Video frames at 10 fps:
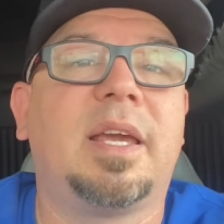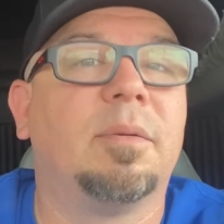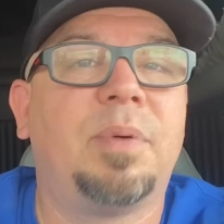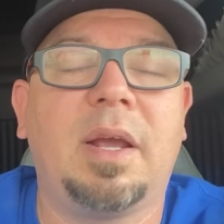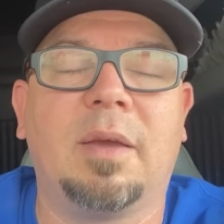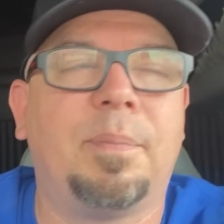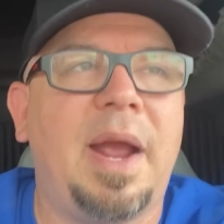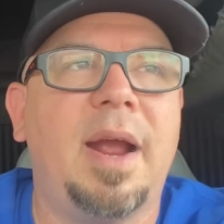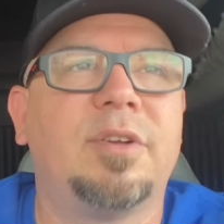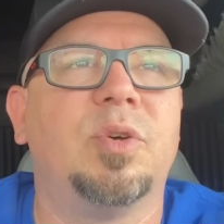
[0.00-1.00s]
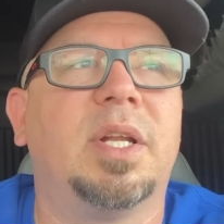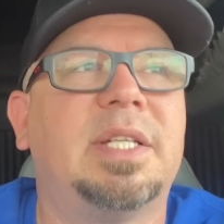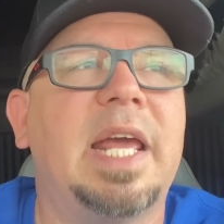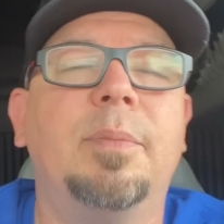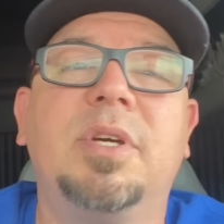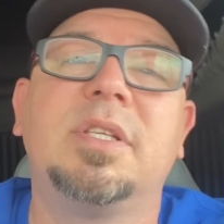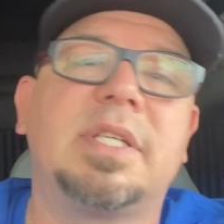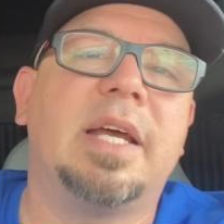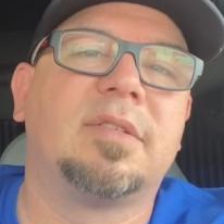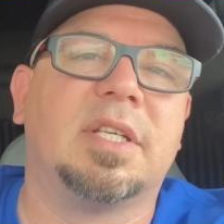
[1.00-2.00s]
can compare to a damn good
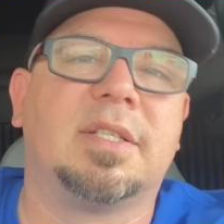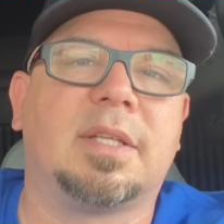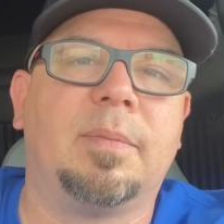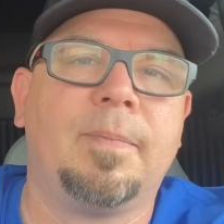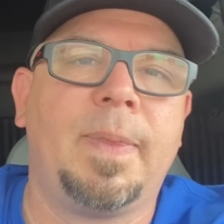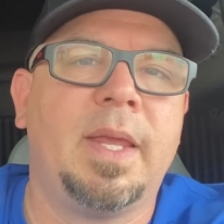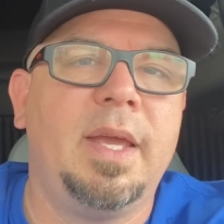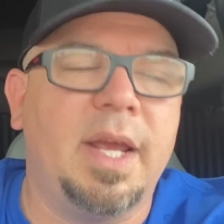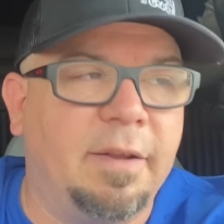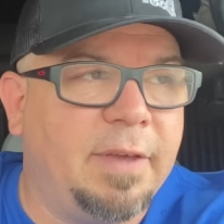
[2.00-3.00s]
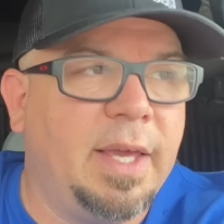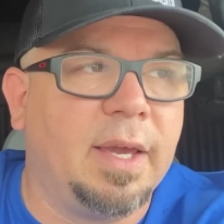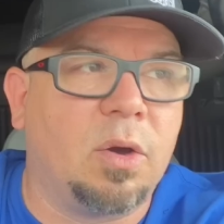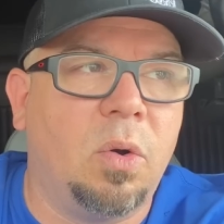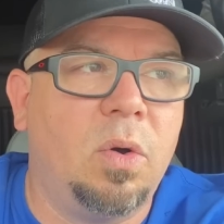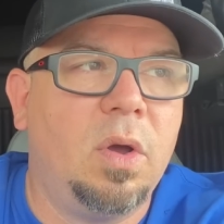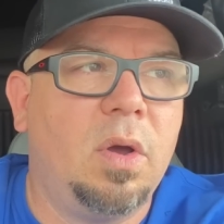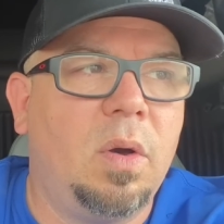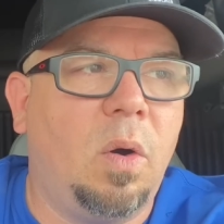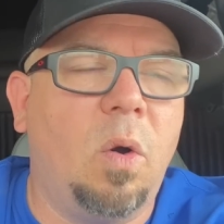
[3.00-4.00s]
sound system in a vehicle,
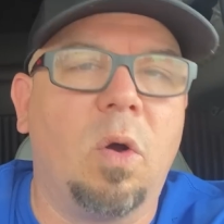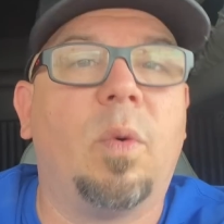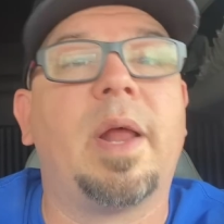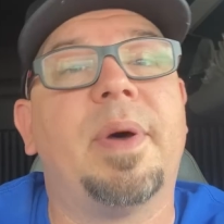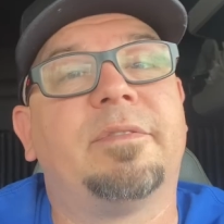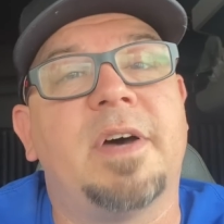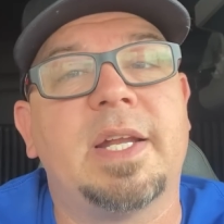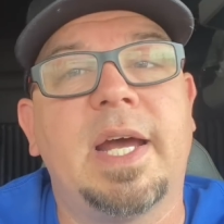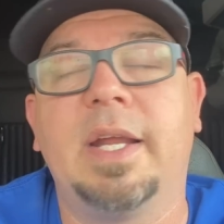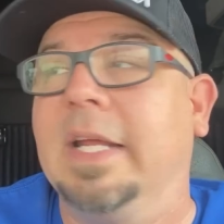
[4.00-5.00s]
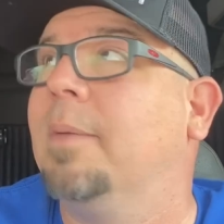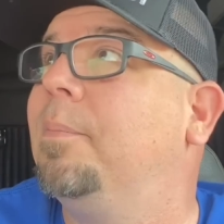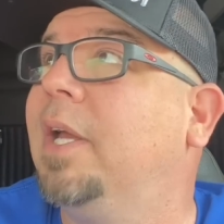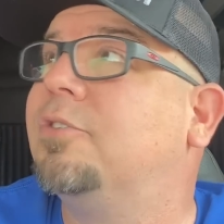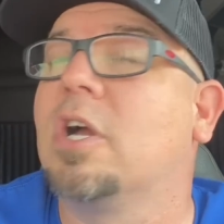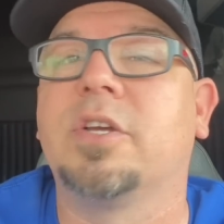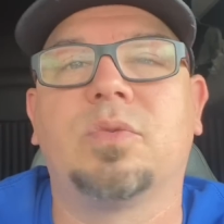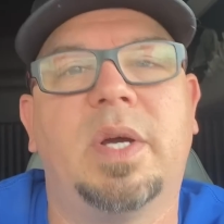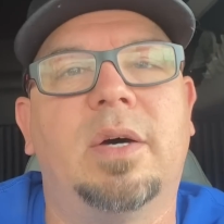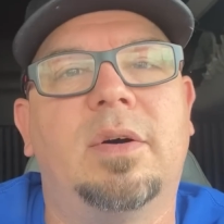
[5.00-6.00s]
or what I'm about to find out, in a big truck as
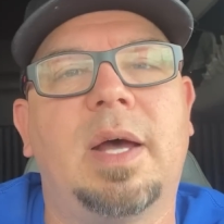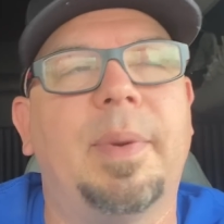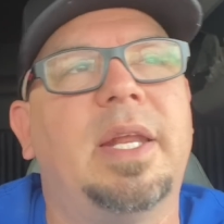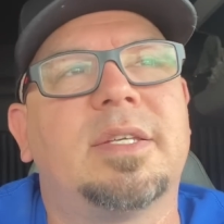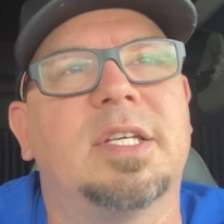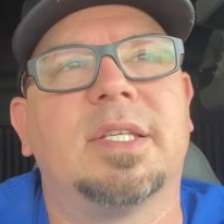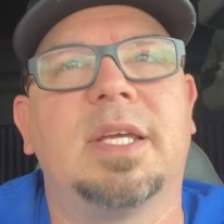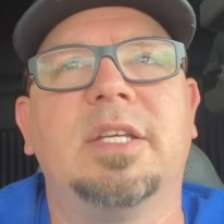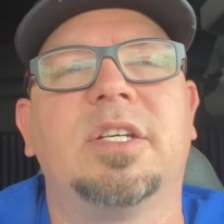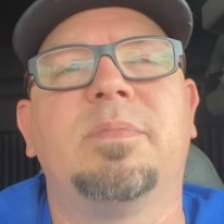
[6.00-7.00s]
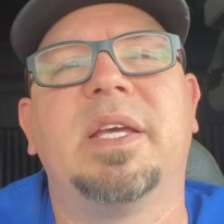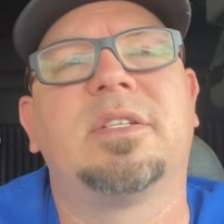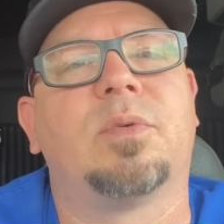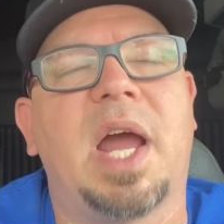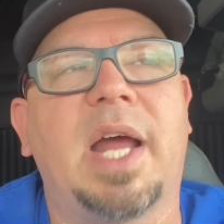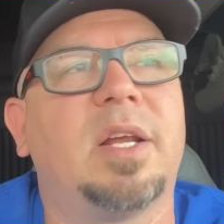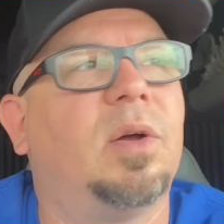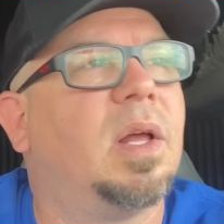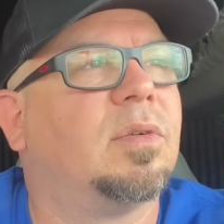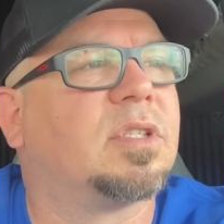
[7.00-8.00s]
well. I mean, it just makes the ride go
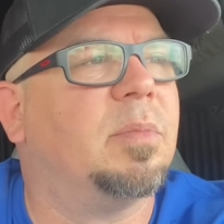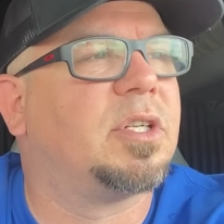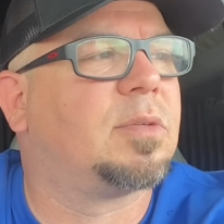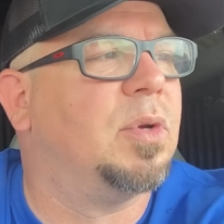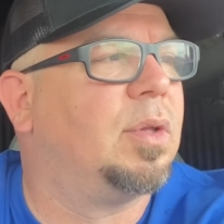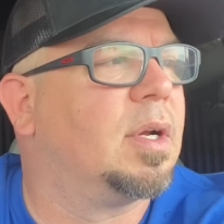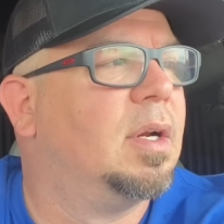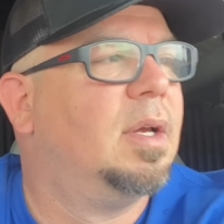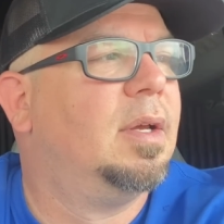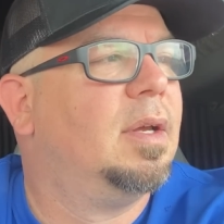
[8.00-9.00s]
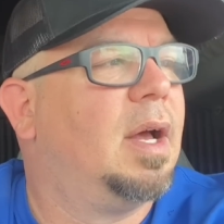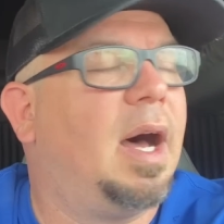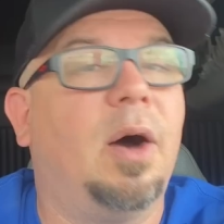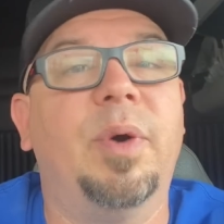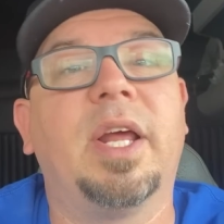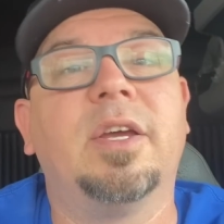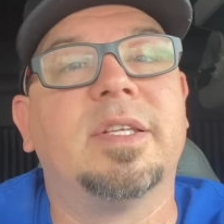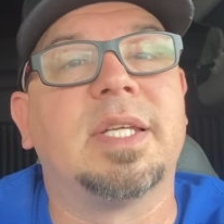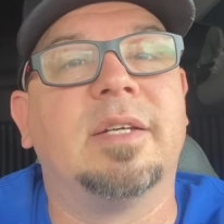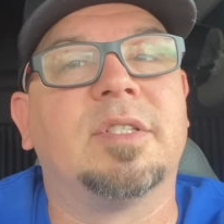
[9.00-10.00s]
along so much smoother with a good
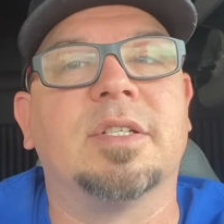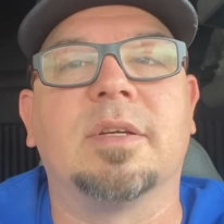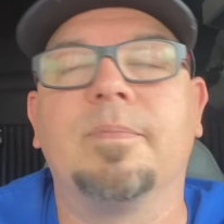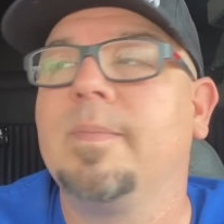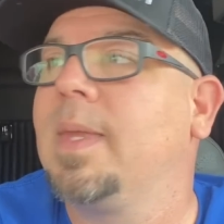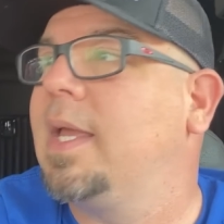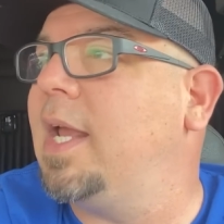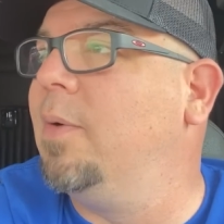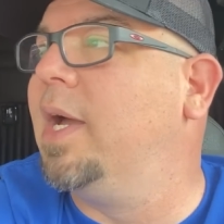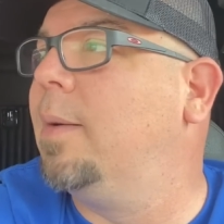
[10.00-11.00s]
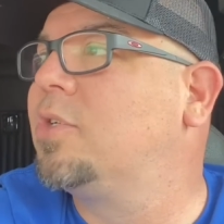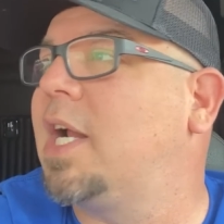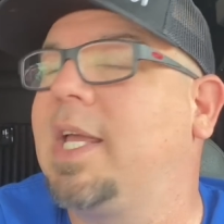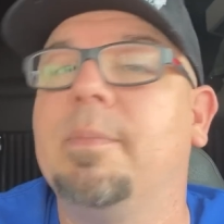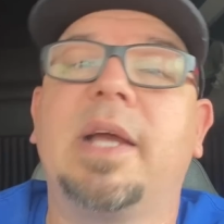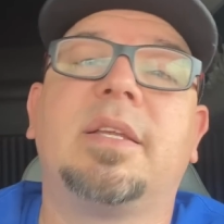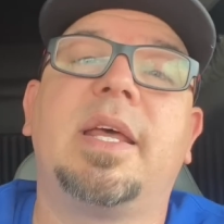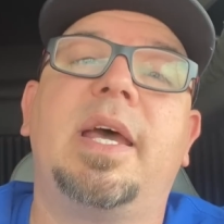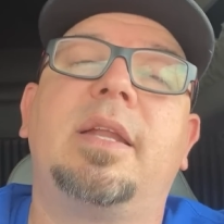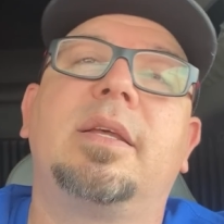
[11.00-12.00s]
sound system. Anyway, I'm gonna try to get back to
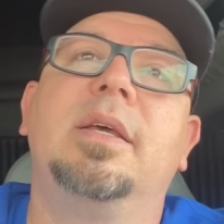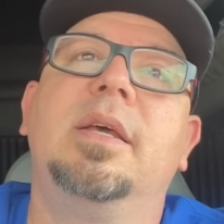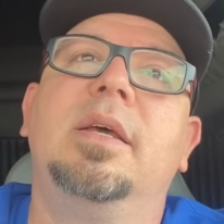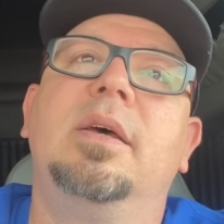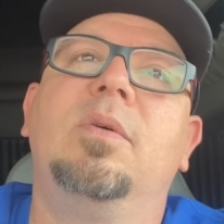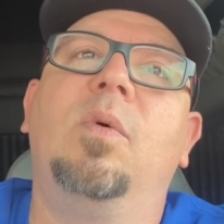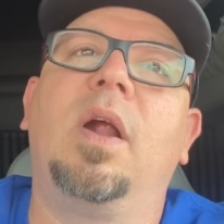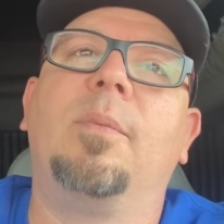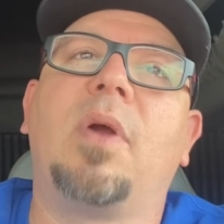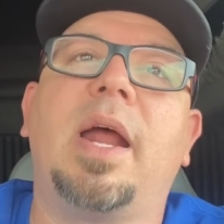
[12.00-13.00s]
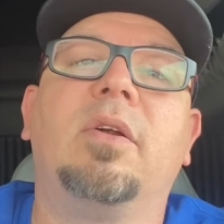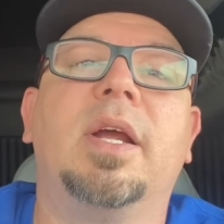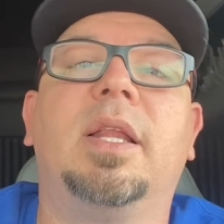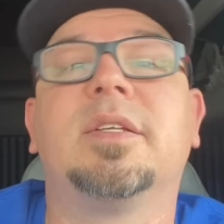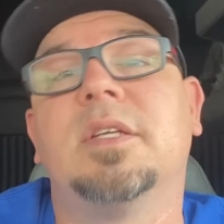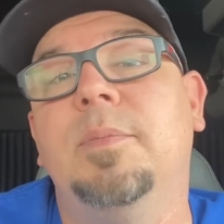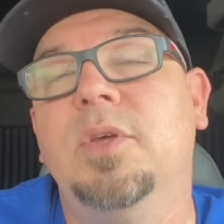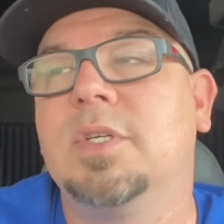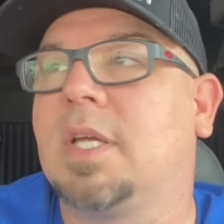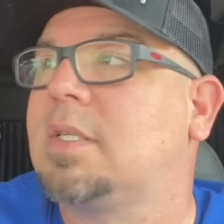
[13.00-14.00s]
that, where I'm riding around listening to music and